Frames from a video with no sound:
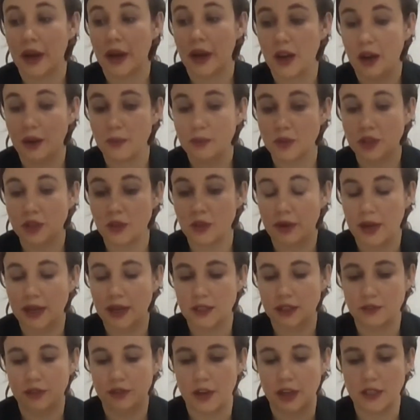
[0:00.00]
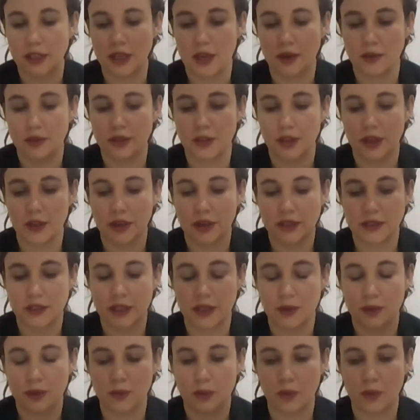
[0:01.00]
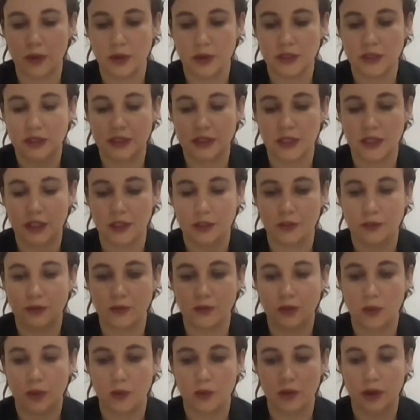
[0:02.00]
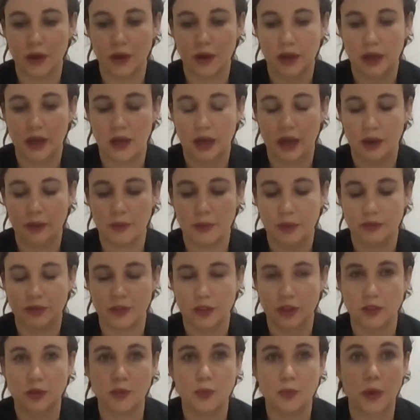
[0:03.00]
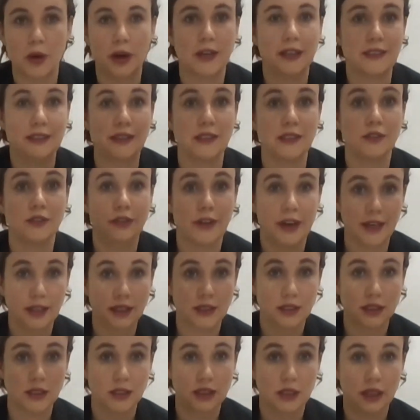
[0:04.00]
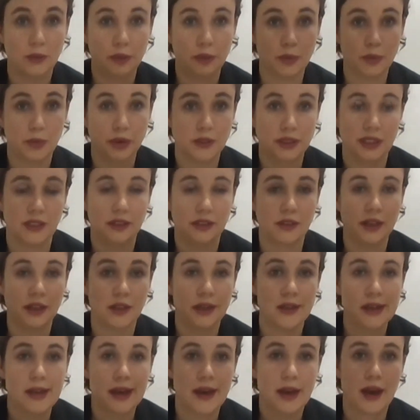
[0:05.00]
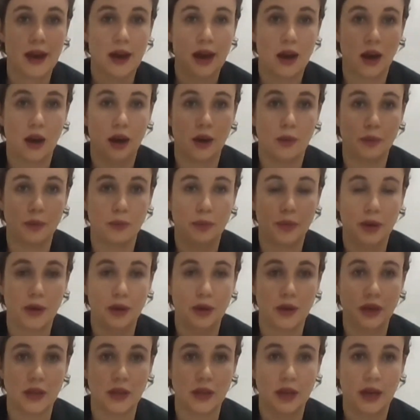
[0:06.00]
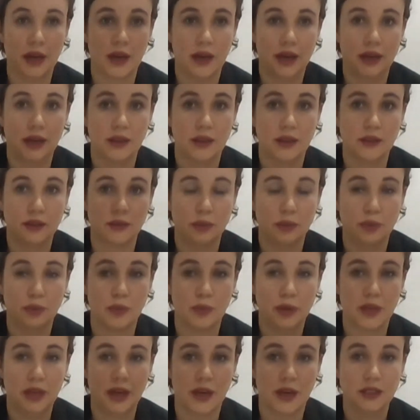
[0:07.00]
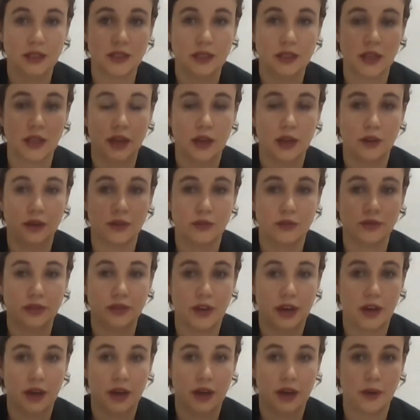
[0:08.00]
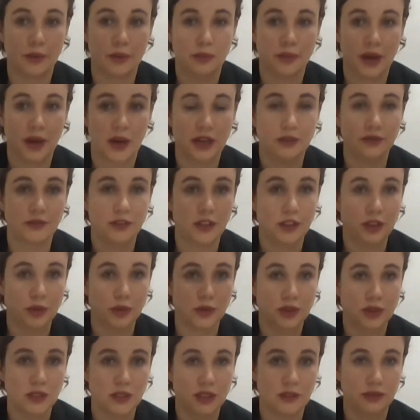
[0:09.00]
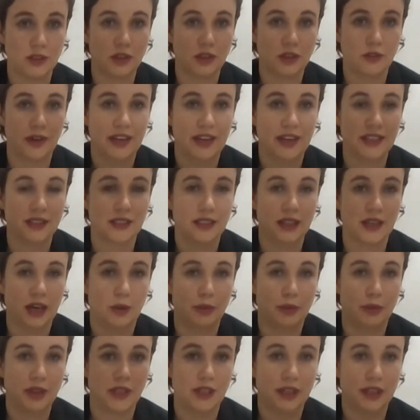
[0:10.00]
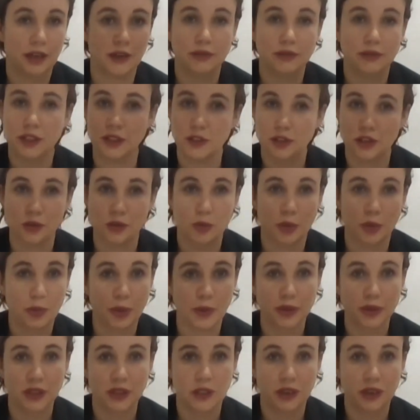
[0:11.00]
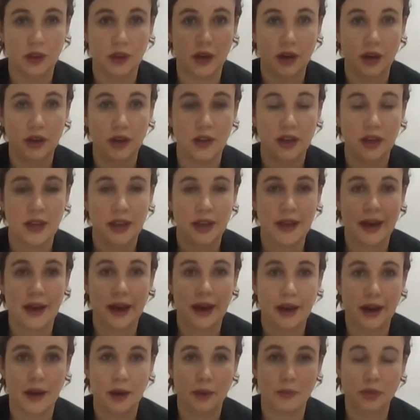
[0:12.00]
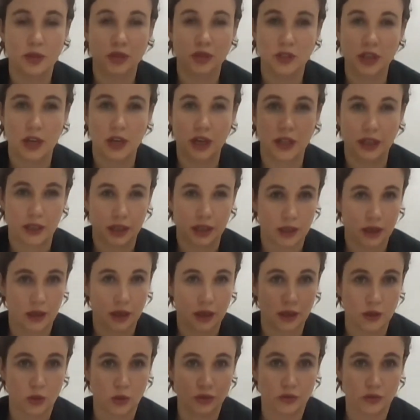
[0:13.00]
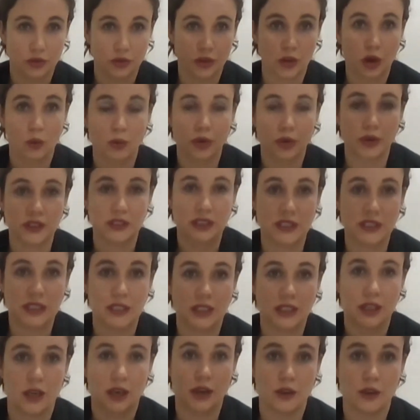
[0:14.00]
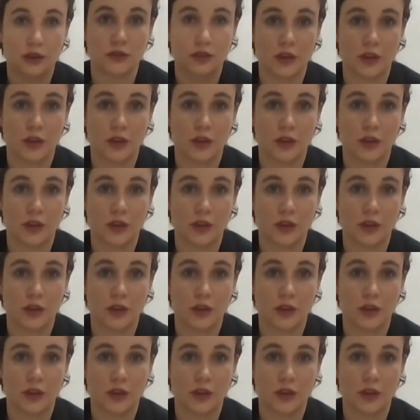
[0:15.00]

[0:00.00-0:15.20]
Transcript: So as of right now, there is a warranty for if there's product defects in particular, but because of kind of the uses of the device and how many kind of consumables there are, there's not like an overall warranty